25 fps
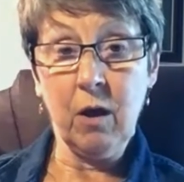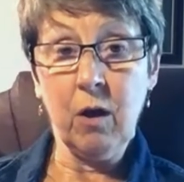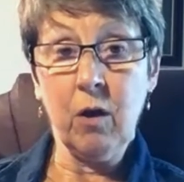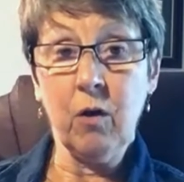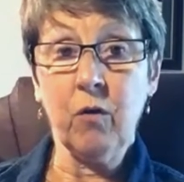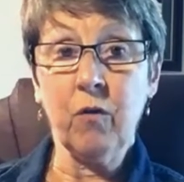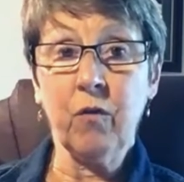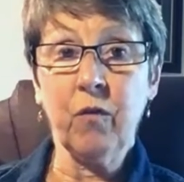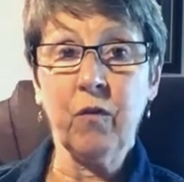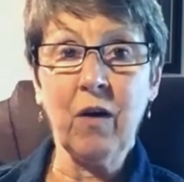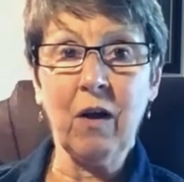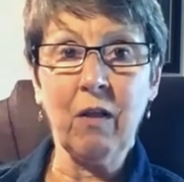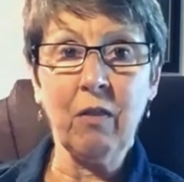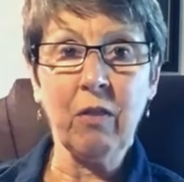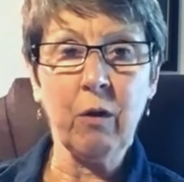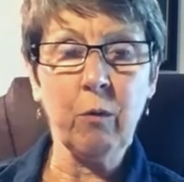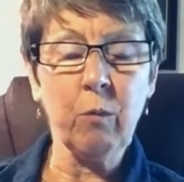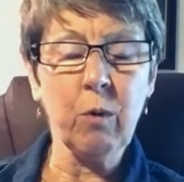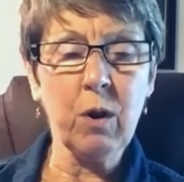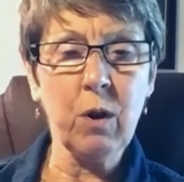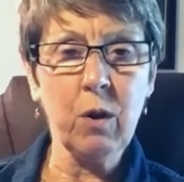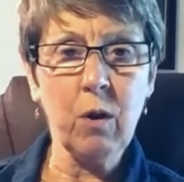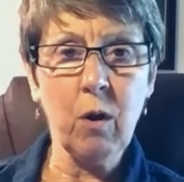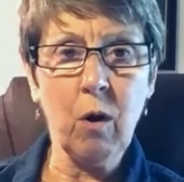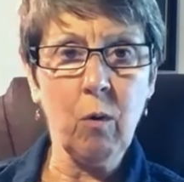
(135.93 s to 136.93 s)
who felt they
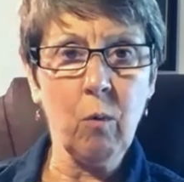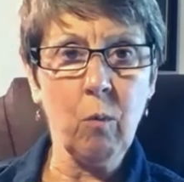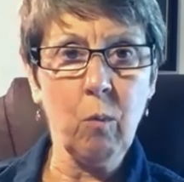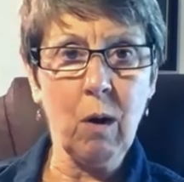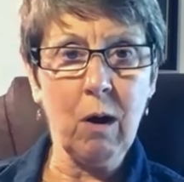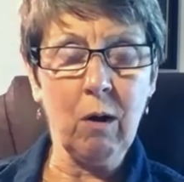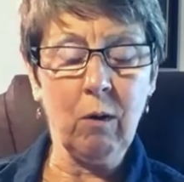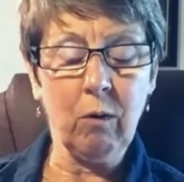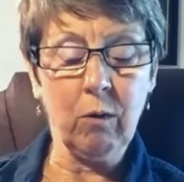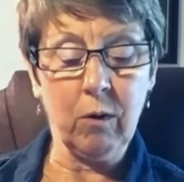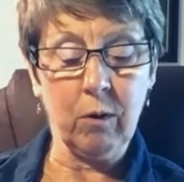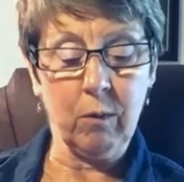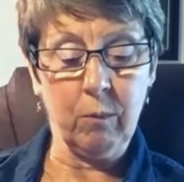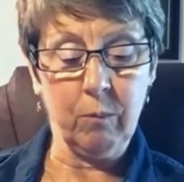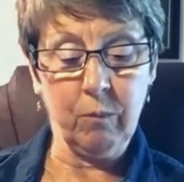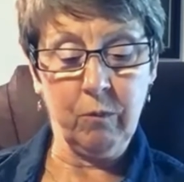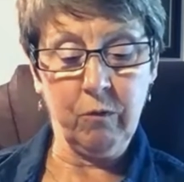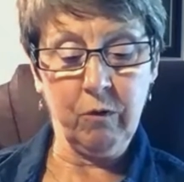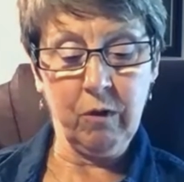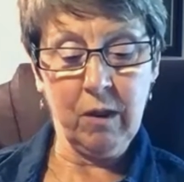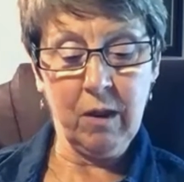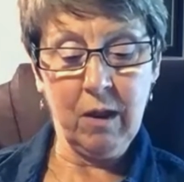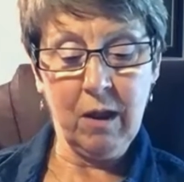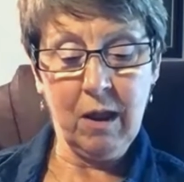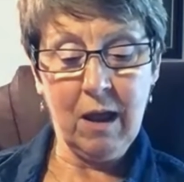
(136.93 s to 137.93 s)
were not welcomed
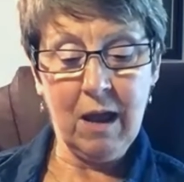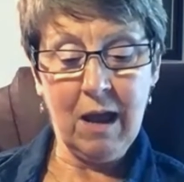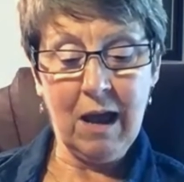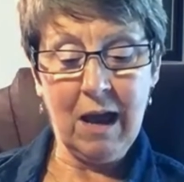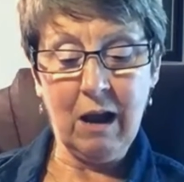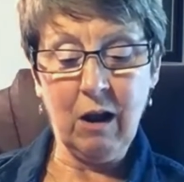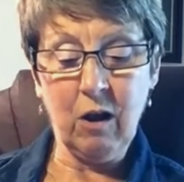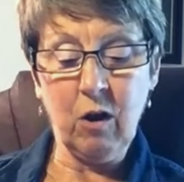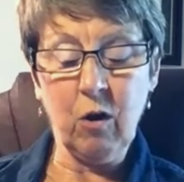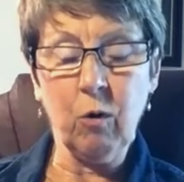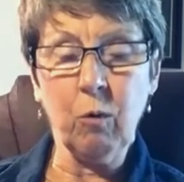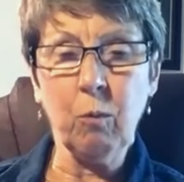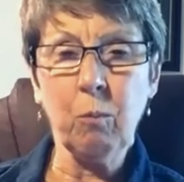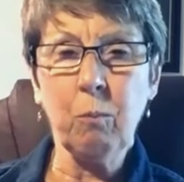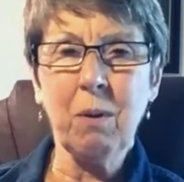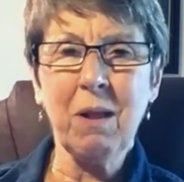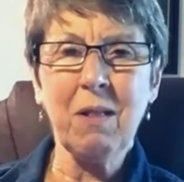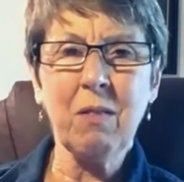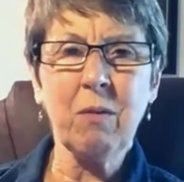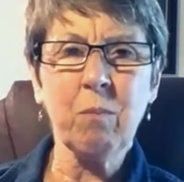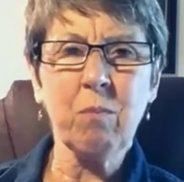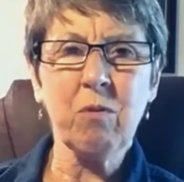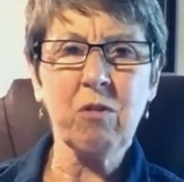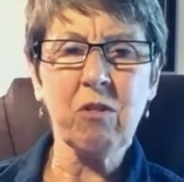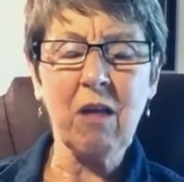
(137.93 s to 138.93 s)
and couldn't be
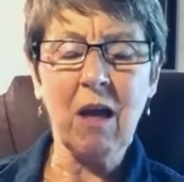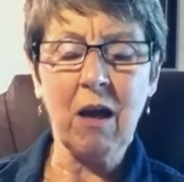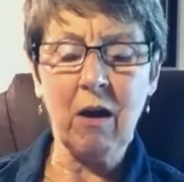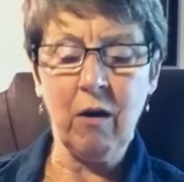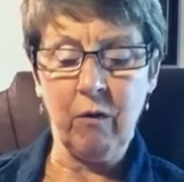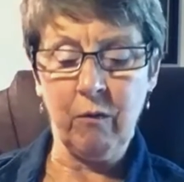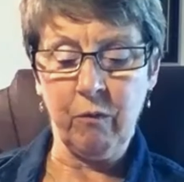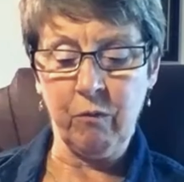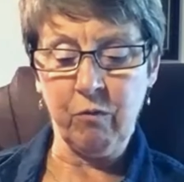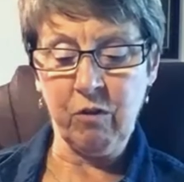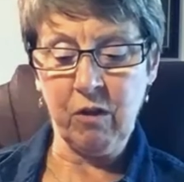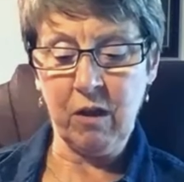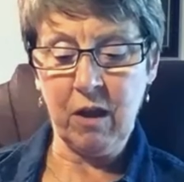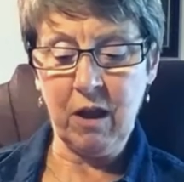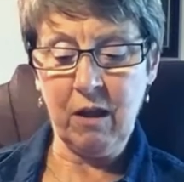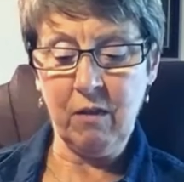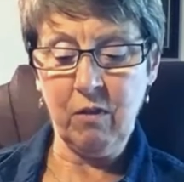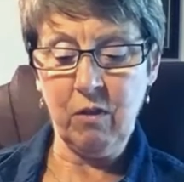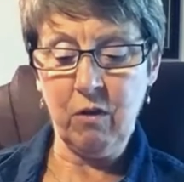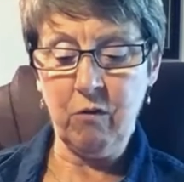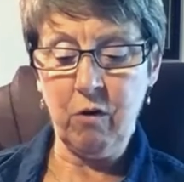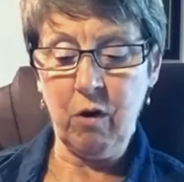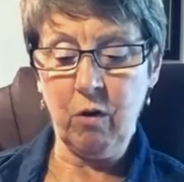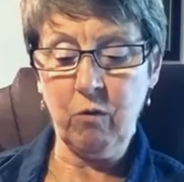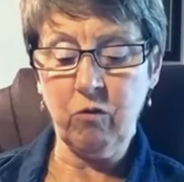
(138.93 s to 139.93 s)
themselves in
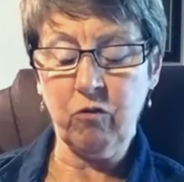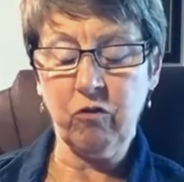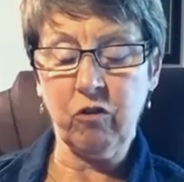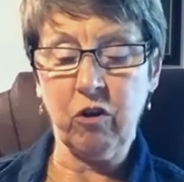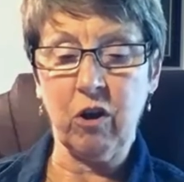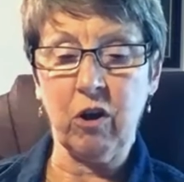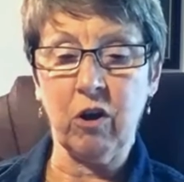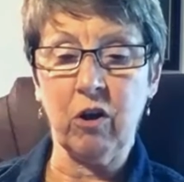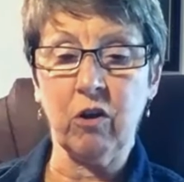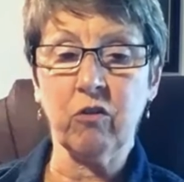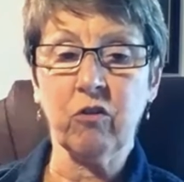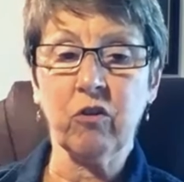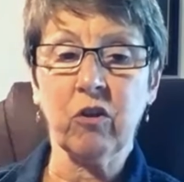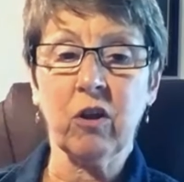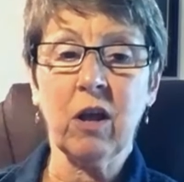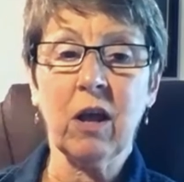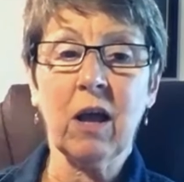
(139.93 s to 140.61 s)
their own church,